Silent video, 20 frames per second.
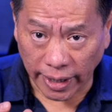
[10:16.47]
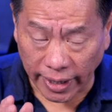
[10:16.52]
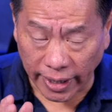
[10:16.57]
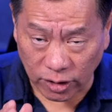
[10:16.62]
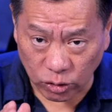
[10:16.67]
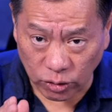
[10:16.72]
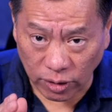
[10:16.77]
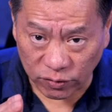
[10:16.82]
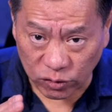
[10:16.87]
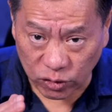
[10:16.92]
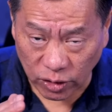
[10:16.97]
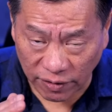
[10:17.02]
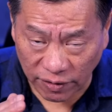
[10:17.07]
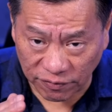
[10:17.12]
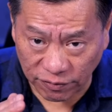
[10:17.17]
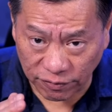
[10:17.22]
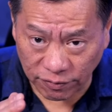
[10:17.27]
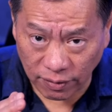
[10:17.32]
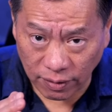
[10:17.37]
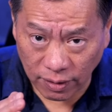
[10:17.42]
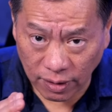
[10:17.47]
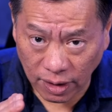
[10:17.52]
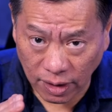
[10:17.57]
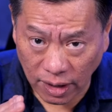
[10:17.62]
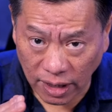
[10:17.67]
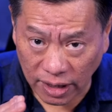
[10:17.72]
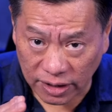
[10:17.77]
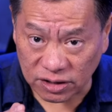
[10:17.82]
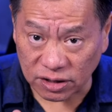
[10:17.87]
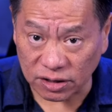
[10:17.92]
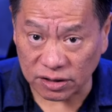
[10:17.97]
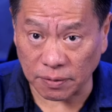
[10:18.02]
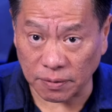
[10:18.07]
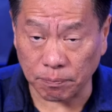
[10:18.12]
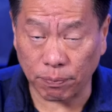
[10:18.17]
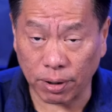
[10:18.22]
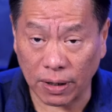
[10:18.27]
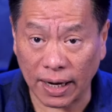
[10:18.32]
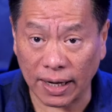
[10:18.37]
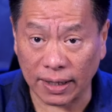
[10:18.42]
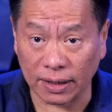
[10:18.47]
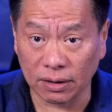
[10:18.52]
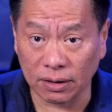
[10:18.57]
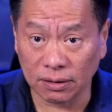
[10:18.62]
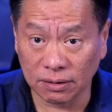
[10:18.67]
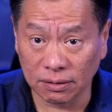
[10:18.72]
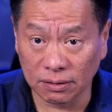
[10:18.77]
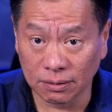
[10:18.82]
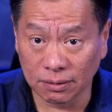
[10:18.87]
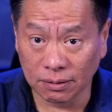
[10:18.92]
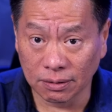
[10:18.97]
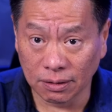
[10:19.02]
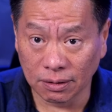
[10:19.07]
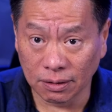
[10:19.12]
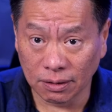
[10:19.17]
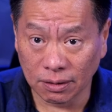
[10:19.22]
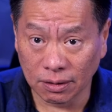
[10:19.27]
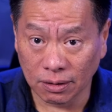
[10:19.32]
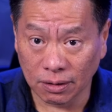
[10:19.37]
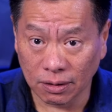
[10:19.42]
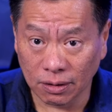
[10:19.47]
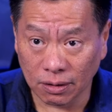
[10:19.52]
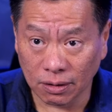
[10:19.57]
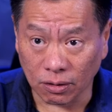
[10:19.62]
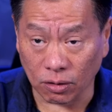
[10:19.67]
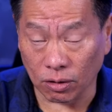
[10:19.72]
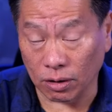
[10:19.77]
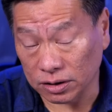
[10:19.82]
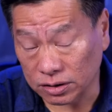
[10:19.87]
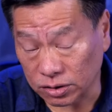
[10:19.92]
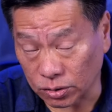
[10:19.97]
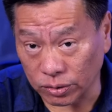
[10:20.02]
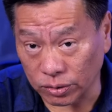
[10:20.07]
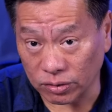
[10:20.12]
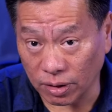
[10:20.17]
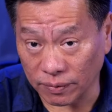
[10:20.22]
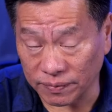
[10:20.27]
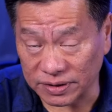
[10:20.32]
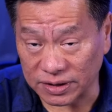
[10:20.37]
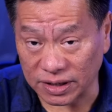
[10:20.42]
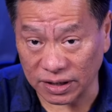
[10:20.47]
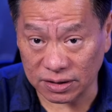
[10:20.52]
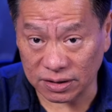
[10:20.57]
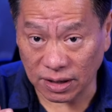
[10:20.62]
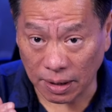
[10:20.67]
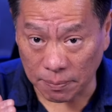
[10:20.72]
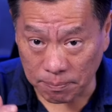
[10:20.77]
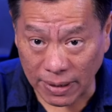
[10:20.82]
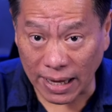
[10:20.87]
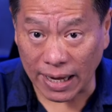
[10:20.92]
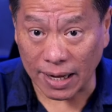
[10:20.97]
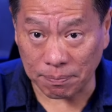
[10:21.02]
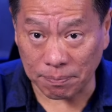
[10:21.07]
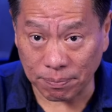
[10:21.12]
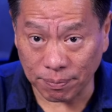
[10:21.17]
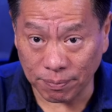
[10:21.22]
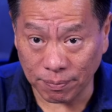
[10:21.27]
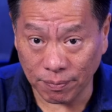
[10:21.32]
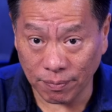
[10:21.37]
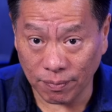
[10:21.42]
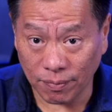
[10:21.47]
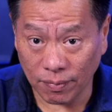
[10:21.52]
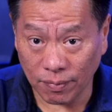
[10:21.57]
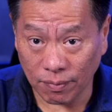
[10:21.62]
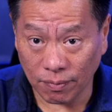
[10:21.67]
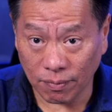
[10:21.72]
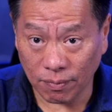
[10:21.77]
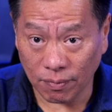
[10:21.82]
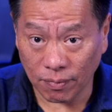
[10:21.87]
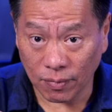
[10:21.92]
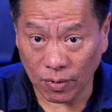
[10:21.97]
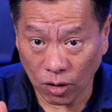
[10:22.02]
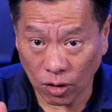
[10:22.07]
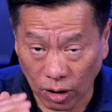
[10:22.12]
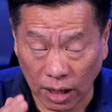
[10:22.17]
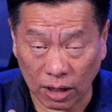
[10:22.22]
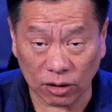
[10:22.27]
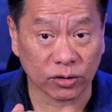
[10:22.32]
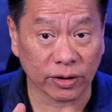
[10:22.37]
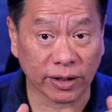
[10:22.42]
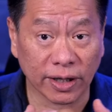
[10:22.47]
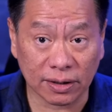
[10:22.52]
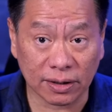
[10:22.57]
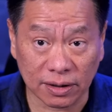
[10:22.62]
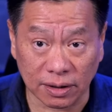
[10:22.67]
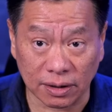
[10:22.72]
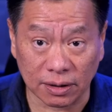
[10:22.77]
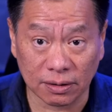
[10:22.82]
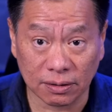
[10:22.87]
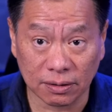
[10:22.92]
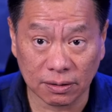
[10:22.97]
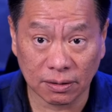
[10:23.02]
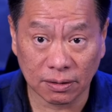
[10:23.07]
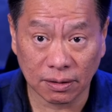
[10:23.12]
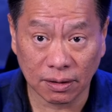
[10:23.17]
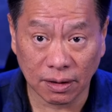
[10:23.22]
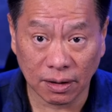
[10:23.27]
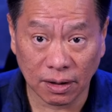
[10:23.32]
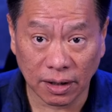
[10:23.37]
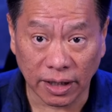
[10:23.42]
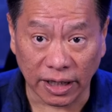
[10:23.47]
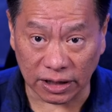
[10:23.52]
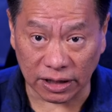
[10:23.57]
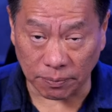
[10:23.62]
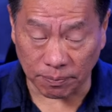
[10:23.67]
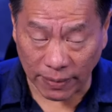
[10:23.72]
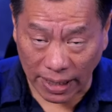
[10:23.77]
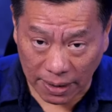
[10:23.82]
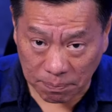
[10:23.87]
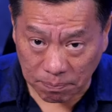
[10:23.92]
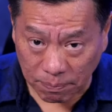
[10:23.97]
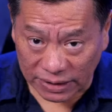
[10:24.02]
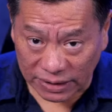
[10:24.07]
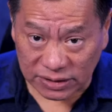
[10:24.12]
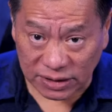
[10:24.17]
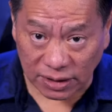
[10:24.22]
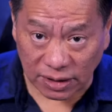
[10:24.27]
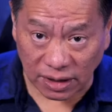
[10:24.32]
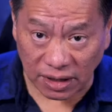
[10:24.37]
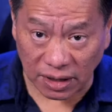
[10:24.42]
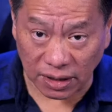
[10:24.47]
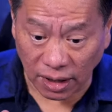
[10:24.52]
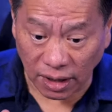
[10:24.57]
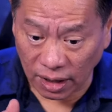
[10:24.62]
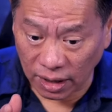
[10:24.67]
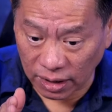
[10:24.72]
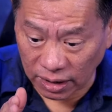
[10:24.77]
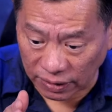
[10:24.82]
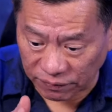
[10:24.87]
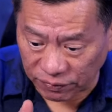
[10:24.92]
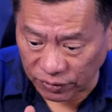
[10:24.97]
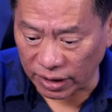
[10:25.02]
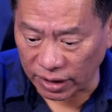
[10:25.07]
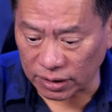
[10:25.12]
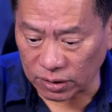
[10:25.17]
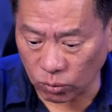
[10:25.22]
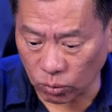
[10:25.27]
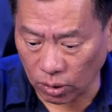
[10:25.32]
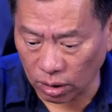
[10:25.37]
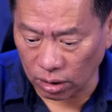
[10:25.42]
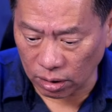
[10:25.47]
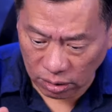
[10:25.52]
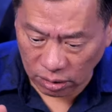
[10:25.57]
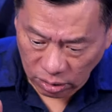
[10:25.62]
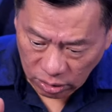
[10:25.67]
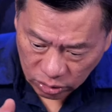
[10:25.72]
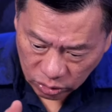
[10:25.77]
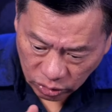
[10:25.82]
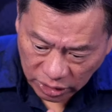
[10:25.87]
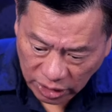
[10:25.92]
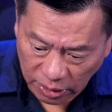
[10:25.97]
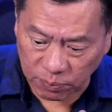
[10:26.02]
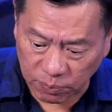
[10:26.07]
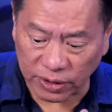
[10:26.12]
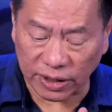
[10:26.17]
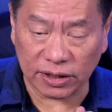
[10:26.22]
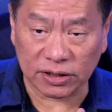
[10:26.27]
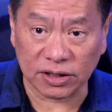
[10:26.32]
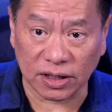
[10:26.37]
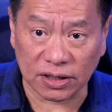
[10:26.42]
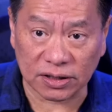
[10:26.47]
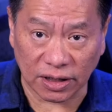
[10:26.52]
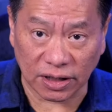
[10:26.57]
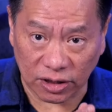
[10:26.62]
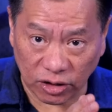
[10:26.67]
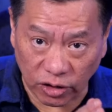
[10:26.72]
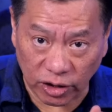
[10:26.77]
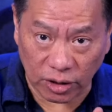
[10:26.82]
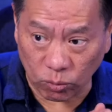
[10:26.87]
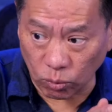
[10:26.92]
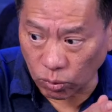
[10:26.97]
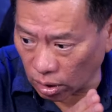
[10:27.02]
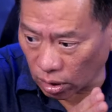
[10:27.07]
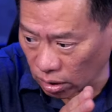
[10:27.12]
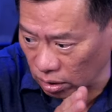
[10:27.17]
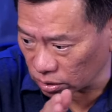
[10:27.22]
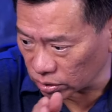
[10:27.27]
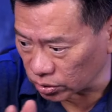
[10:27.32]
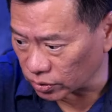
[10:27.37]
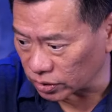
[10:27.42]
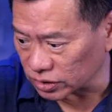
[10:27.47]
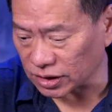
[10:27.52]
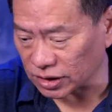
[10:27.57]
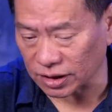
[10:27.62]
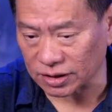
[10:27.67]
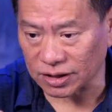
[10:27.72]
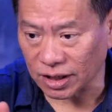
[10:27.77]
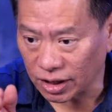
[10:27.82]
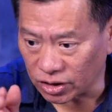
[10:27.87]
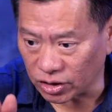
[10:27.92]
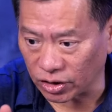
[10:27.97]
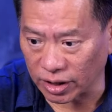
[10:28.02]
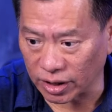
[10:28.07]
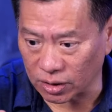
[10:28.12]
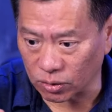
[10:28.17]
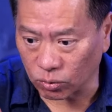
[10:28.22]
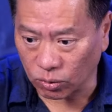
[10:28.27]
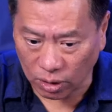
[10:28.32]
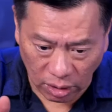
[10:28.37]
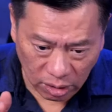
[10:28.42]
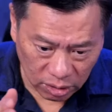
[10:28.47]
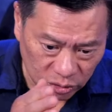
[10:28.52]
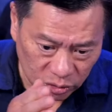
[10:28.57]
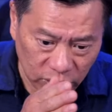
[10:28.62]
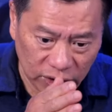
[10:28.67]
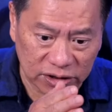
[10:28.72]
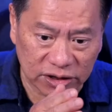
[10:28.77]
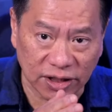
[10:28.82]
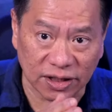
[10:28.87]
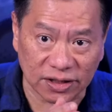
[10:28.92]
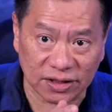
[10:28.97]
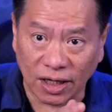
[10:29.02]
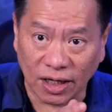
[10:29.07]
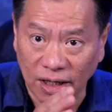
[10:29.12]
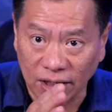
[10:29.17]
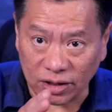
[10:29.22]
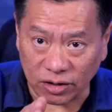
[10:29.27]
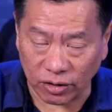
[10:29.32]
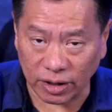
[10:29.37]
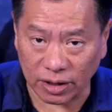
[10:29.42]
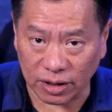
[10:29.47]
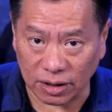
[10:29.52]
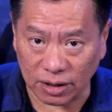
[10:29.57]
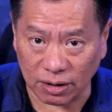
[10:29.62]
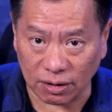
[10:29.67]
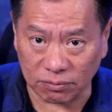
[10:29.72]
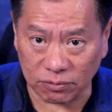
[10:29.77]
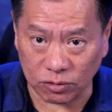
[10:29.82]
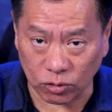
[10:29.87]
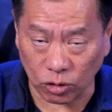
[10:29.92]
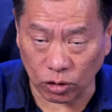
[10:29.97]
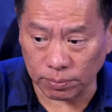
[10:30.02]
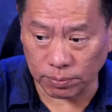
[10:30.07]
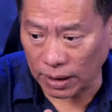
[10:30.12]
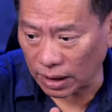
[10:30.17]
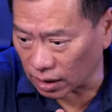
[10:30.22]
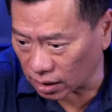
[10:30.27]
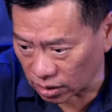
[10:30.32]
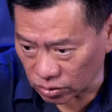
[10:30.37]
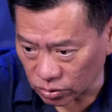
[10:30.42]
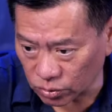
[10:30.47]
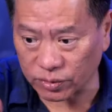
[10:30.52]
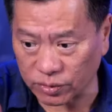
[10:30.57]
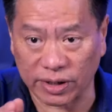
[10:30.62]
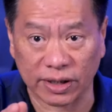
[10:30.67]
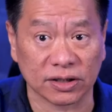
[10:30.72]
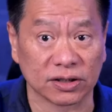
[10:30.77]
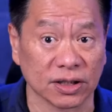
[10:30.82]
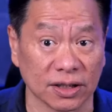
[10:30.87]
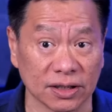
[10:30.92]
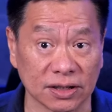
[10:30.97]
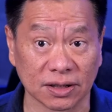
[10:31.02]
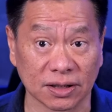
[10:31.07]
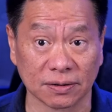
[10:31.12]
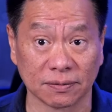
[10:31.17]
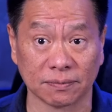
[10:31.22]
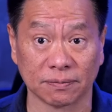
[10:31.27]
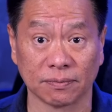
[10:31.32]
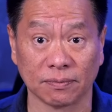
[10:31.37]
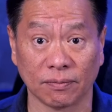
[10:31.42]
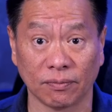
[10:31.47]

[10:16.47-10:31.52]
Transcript: and you have to have a certain plan, or as Tony Robbins says, a map of how to get there. And the map, basically, if you hit a wall, you keep readjusting. You hit a wall, you adjust. You hit a wall, you adjust. You hit a roadblock, you readjust.